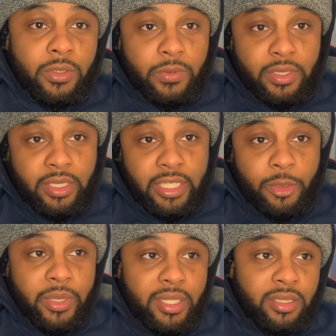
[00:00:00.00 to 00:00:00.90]
Say you're
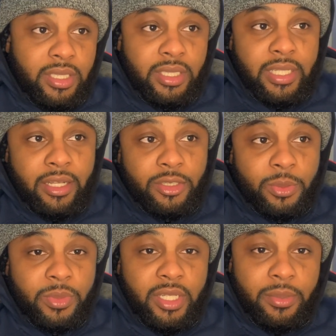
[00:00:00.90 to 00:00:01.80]
paying $60 a
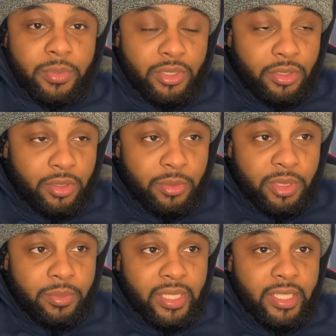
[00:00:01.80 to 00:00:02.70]
month, but you're going to be
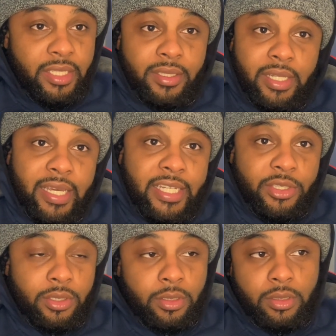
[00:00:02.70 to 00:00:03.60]
making an
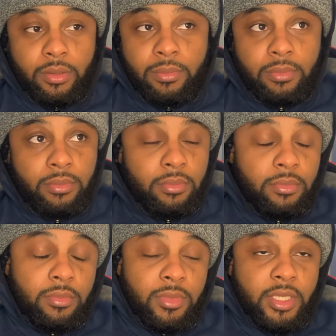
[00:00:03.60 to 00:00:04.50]
extra,
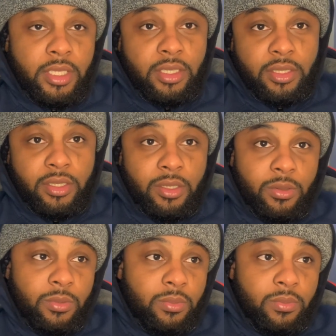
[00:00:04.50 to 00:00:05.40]

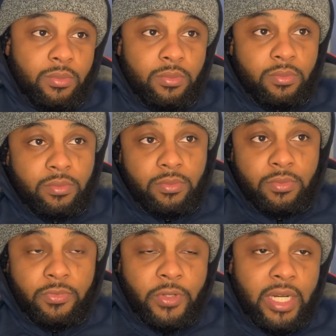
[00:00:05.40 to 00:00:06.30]
$500
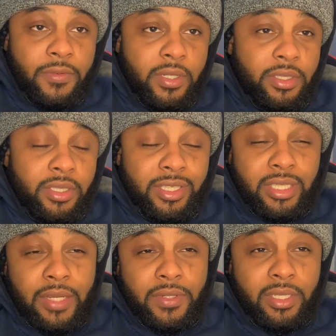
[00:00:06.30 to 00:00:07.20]
to
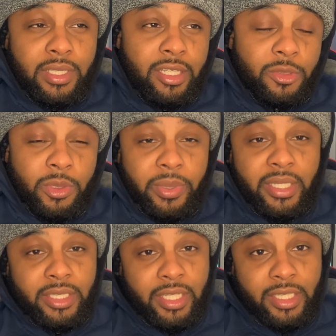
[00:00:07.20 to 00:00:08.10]
$700 per
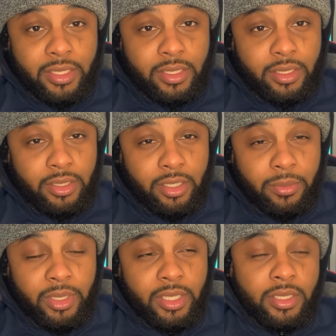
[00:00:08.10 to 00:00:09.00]
paycheck. You know what I
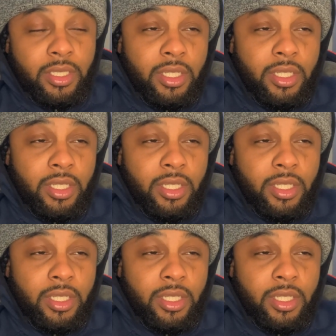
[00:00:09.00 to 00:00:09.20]
mean?